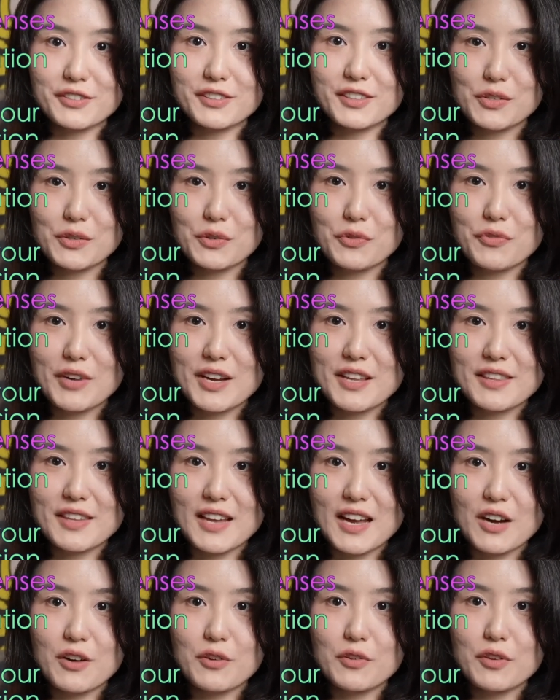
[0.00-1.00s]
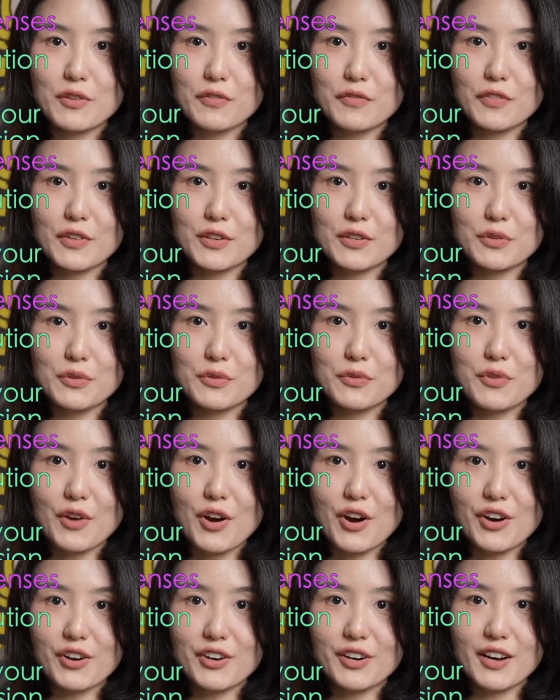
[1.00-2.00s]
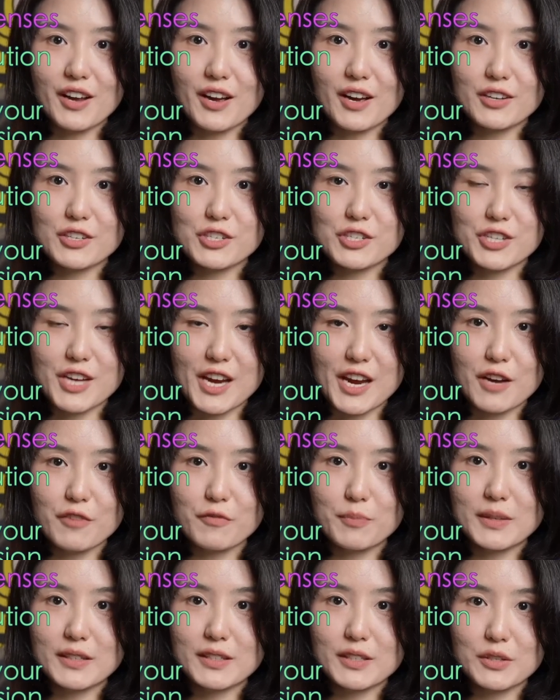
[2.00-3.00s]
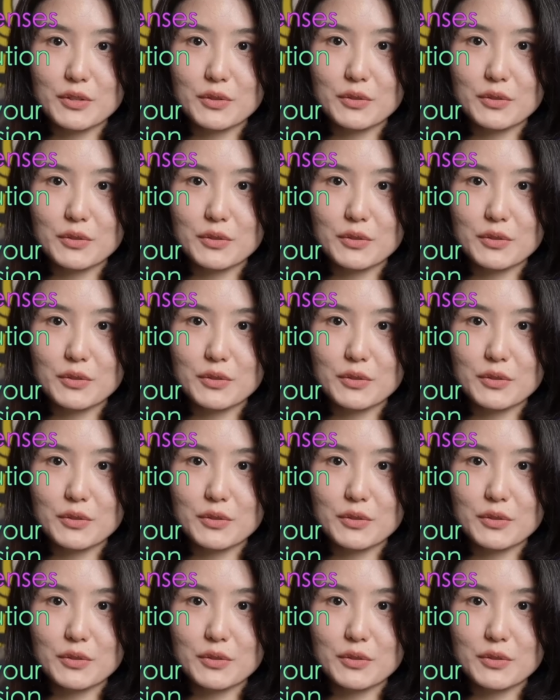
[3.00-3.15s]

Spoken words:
So right now, if you are a chef but